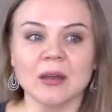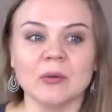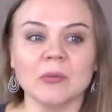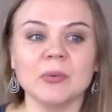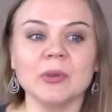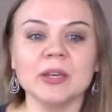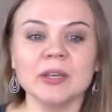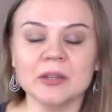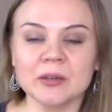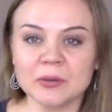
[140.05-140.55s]

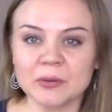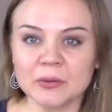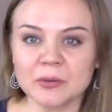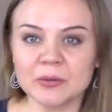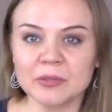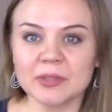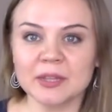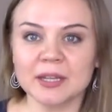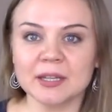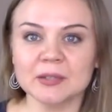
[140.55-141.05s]
We
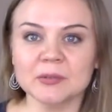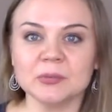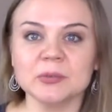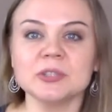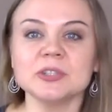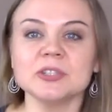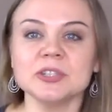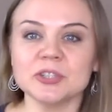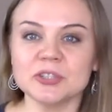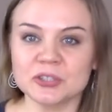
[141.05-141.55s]
know that
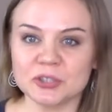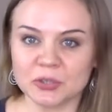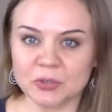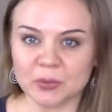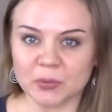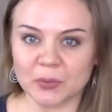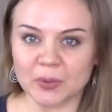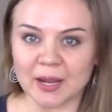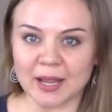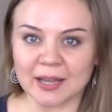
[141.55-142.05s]
we teach
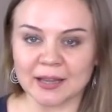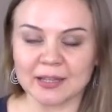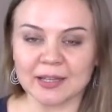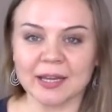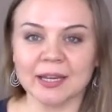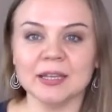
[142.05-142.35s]
you well,